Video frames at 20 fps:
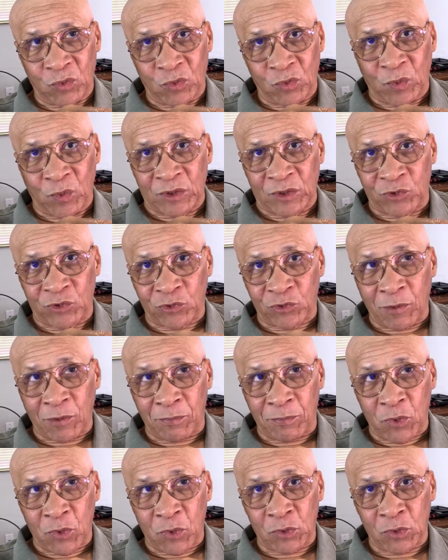When
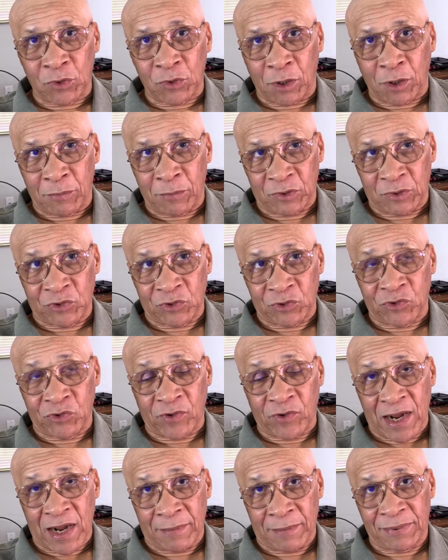Trump poll numbers
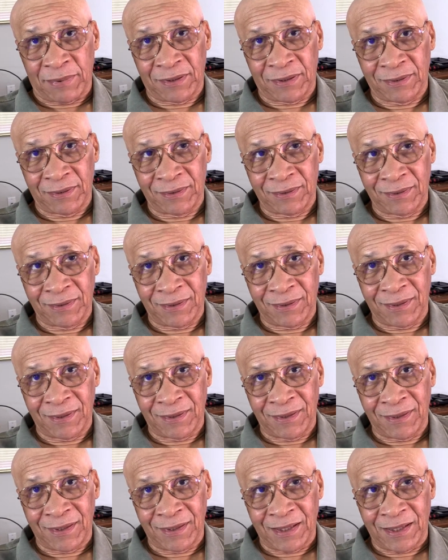drop,
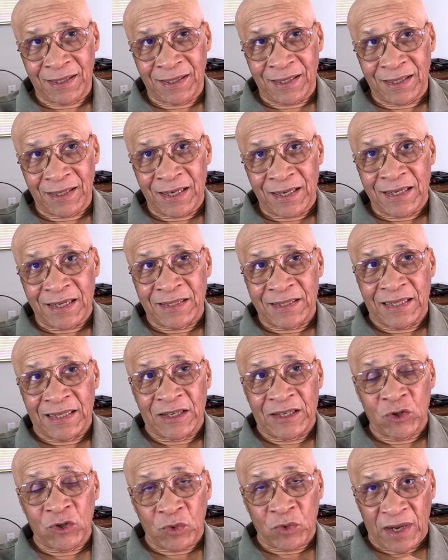
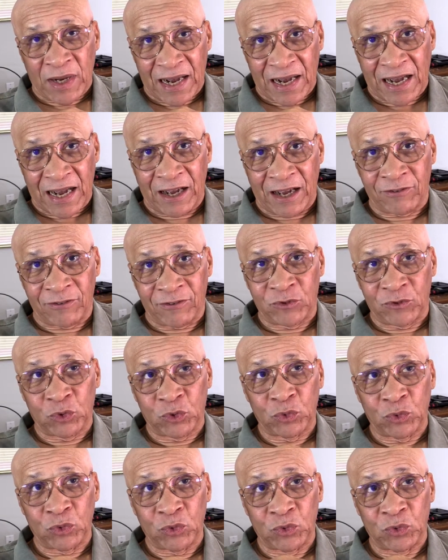they're going to have
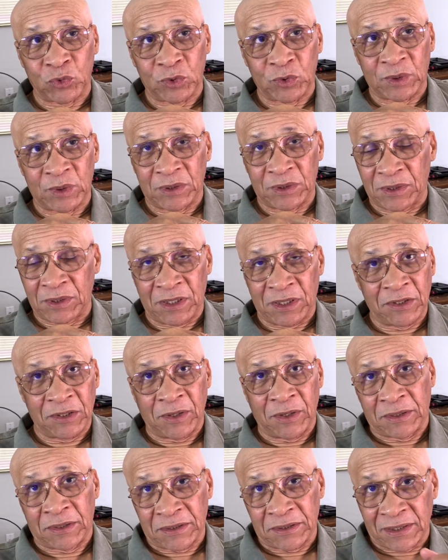to
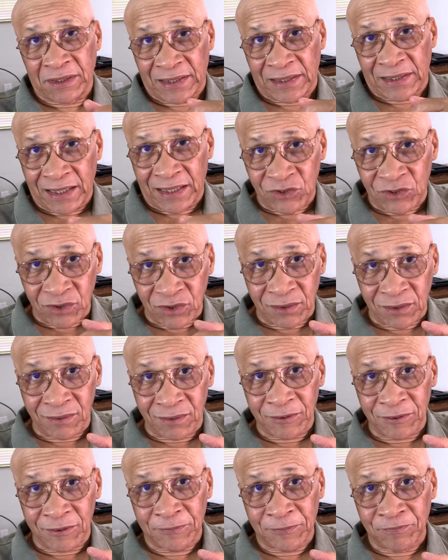either another
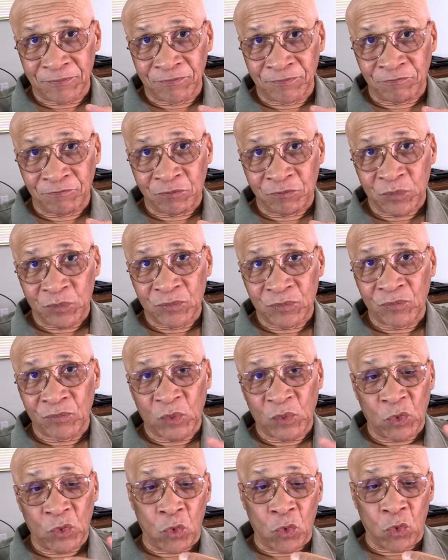election
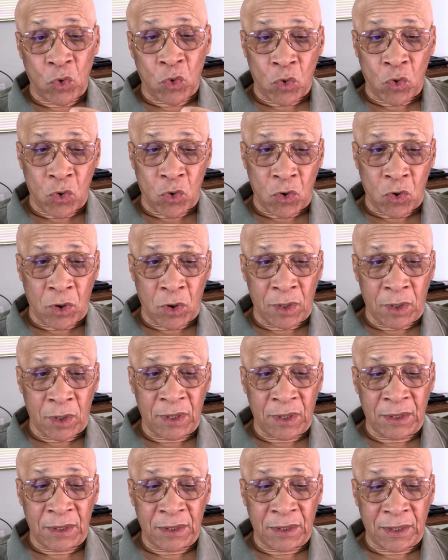
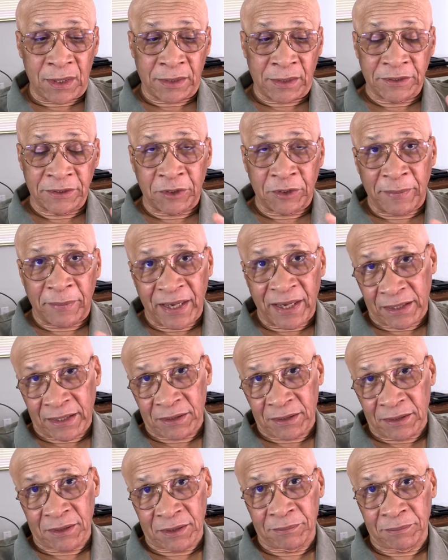or another
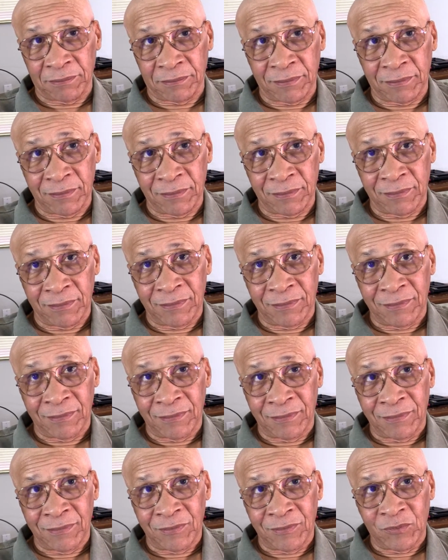mechanism
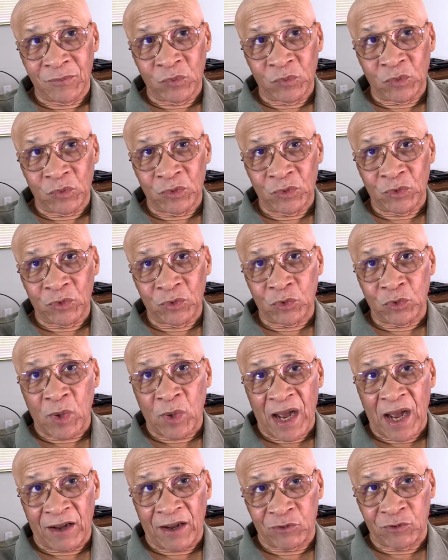to
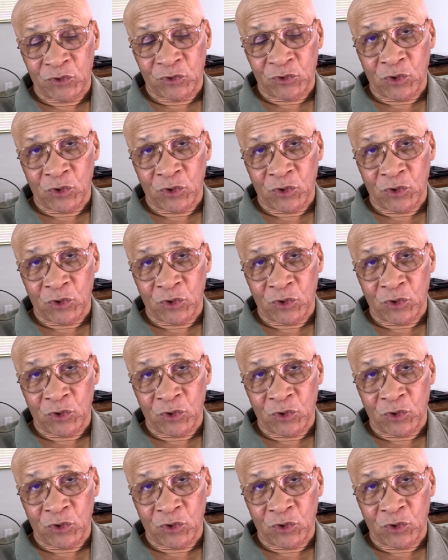have